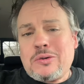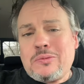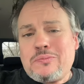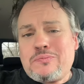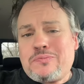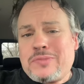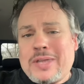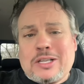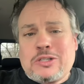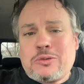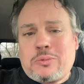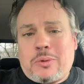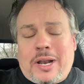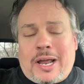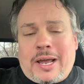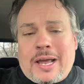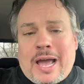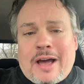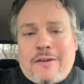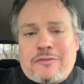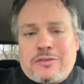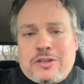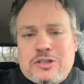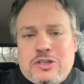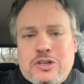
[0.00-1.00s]
that's what I
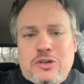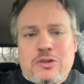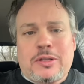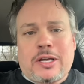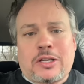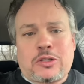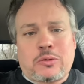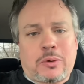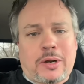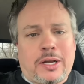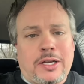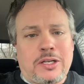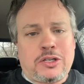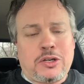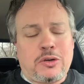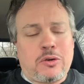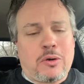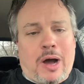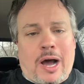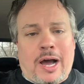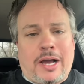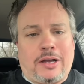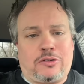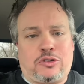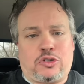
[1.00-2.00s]
have to do. That's what I do.
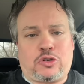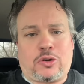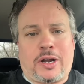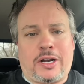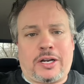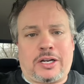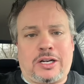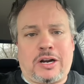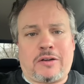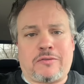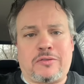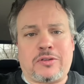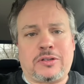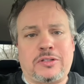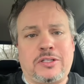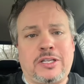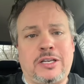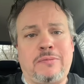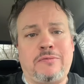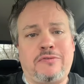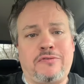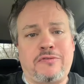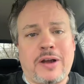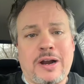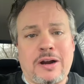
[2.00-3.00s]
I try to cover the team
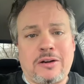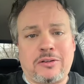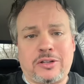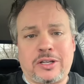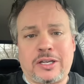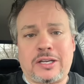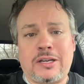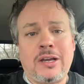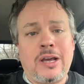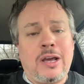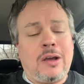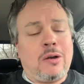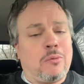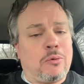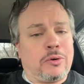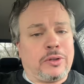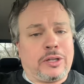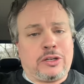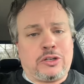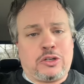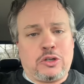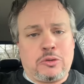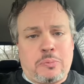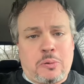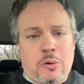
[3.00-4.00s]
fairly. When they
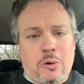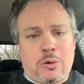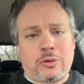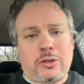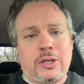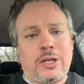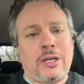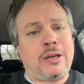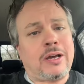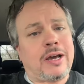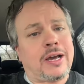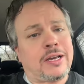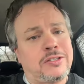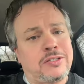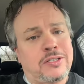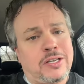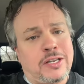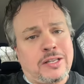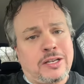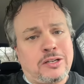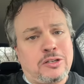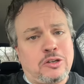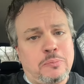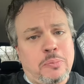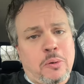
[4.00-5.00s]
do poorly, I say
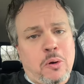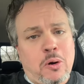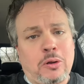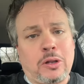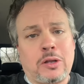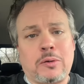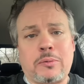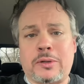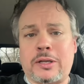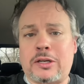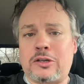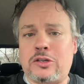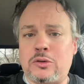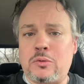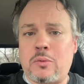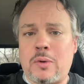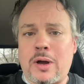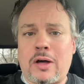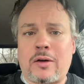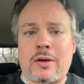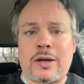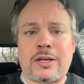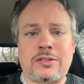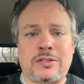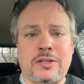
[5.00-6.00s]
they do poorly. When they do
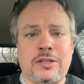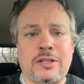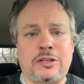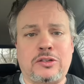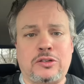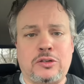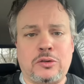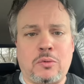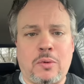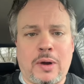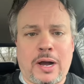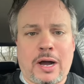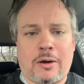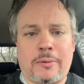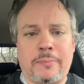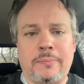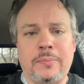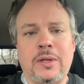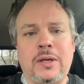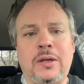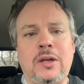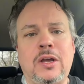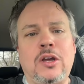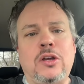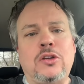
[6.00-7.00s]
well, I say they do well.
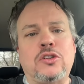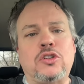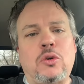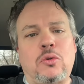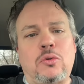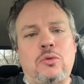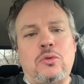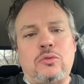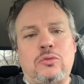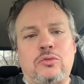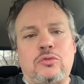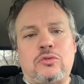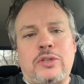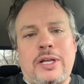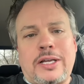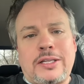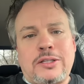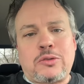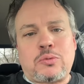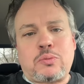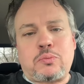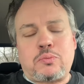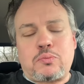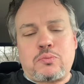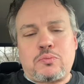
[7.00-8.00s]
So
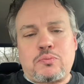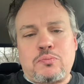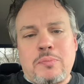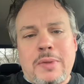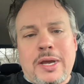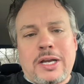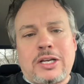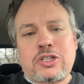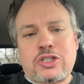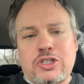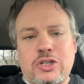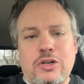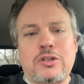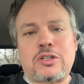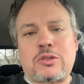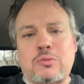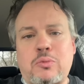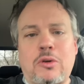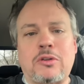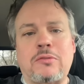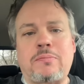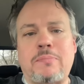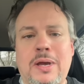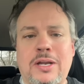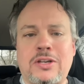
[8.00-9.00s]
let's make sure it's
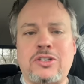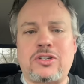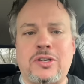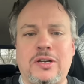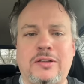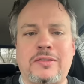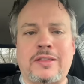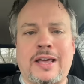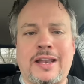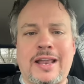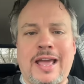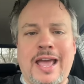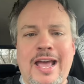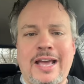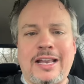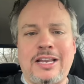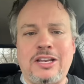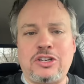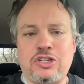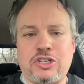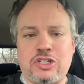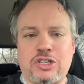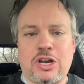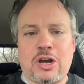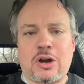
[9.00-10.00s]
worth mentioning that any
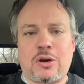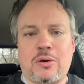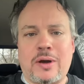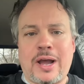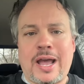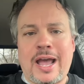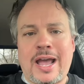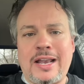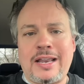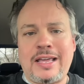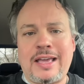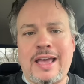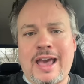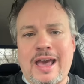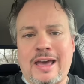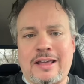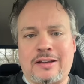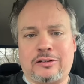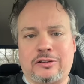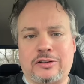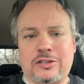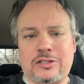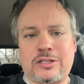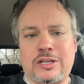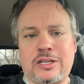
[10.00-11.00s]
show, any
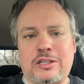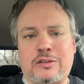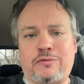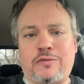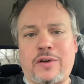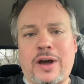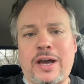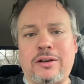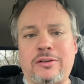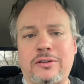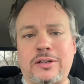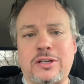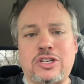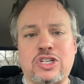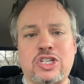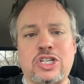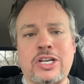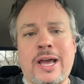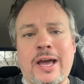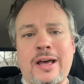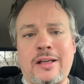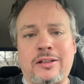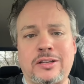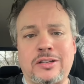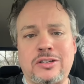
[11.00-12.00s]
analyst, it's vital to
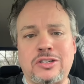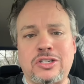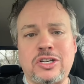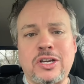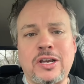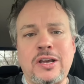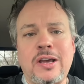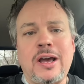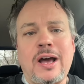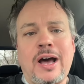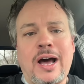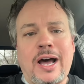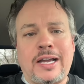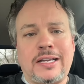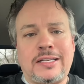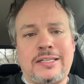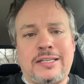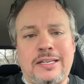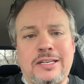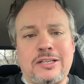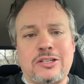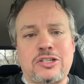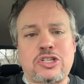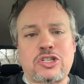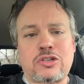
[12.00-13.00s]
challenge
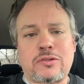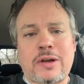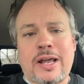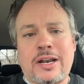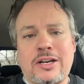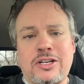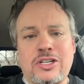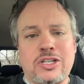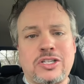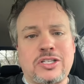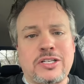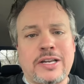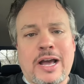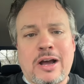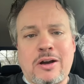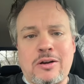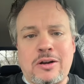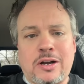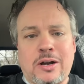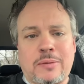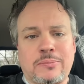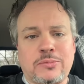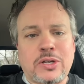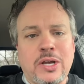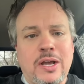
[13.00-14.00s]
ideas, strategies, and
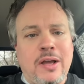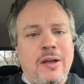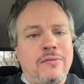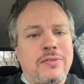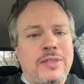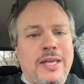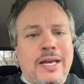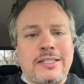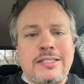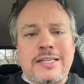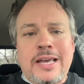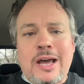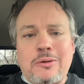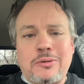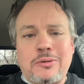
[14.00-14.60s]
outcomes. That's how